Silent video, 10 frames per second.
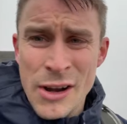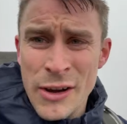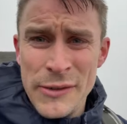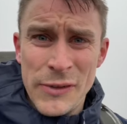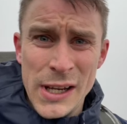
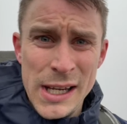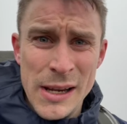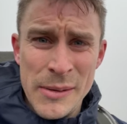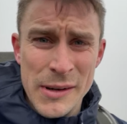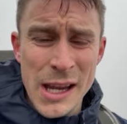hopefully
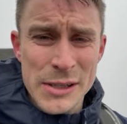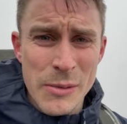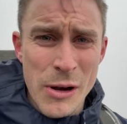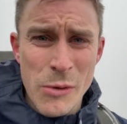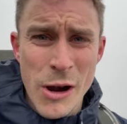we'll get to
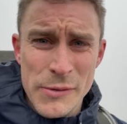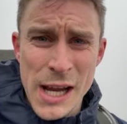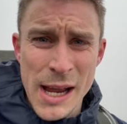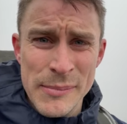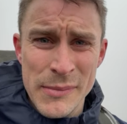our wild
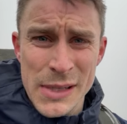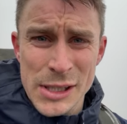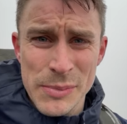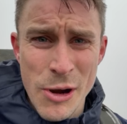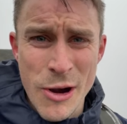camp
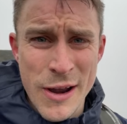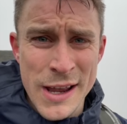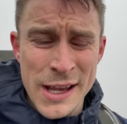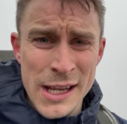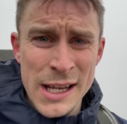spot
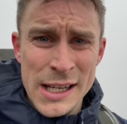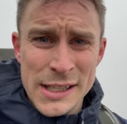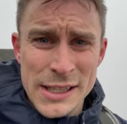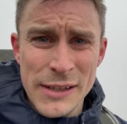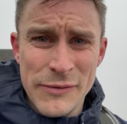
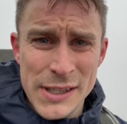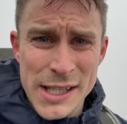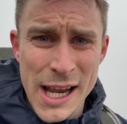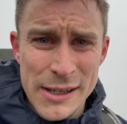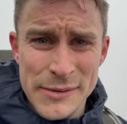safe and
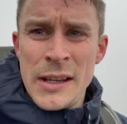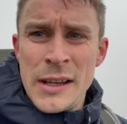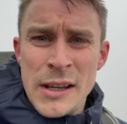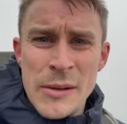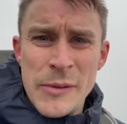sound.
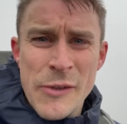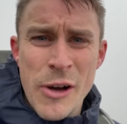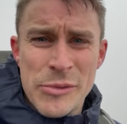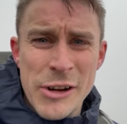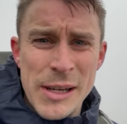We've got
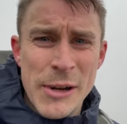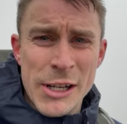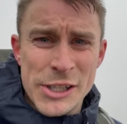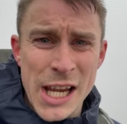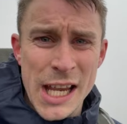pretty
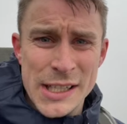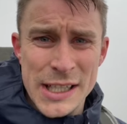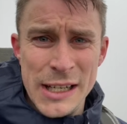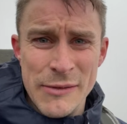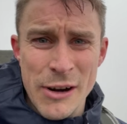much
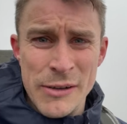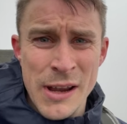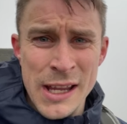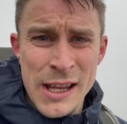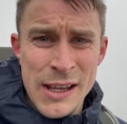zero
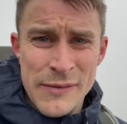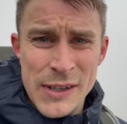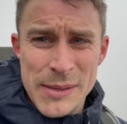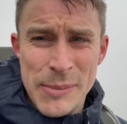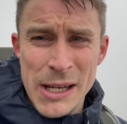
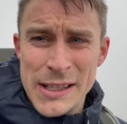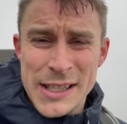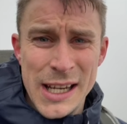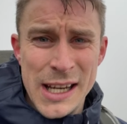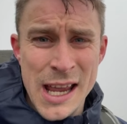
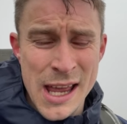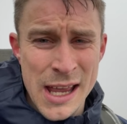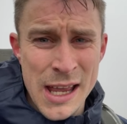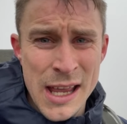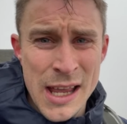visibility,
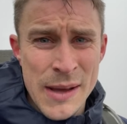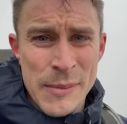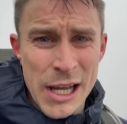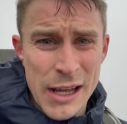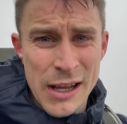
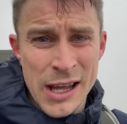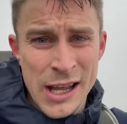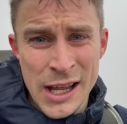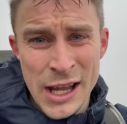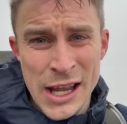but
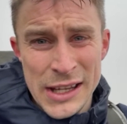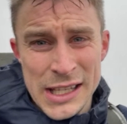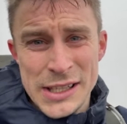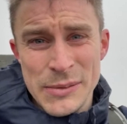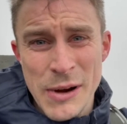
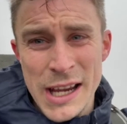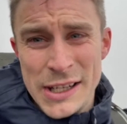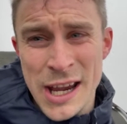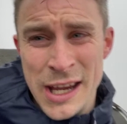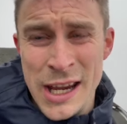this is where
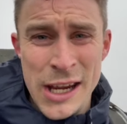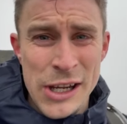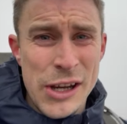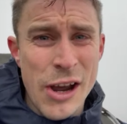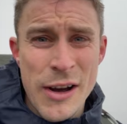
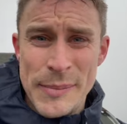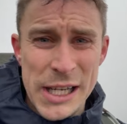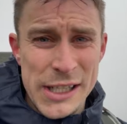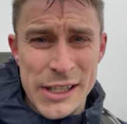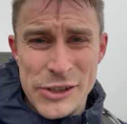you can't
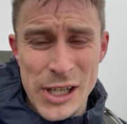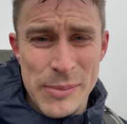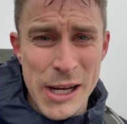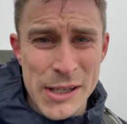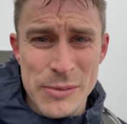beat
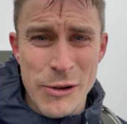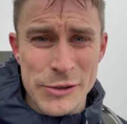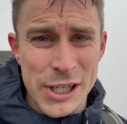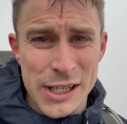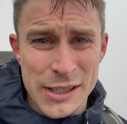GPS
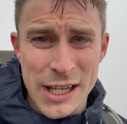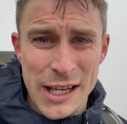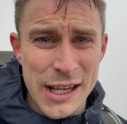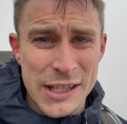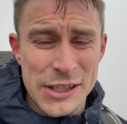watches.
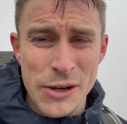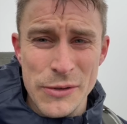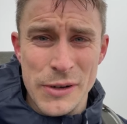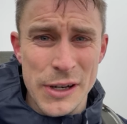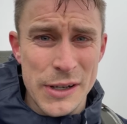They're so
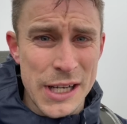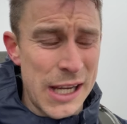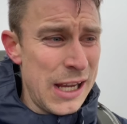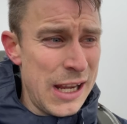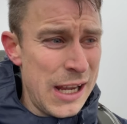good.
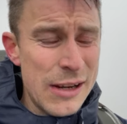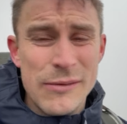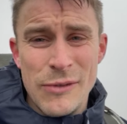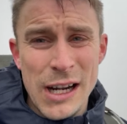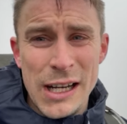
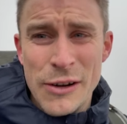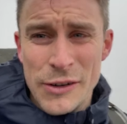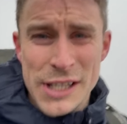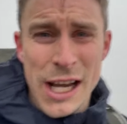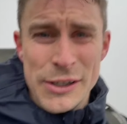Really got
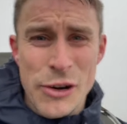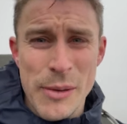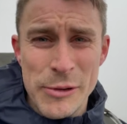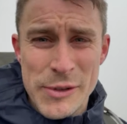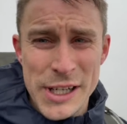us out of
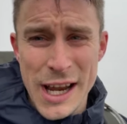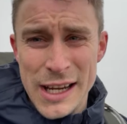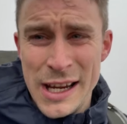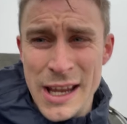trouble today.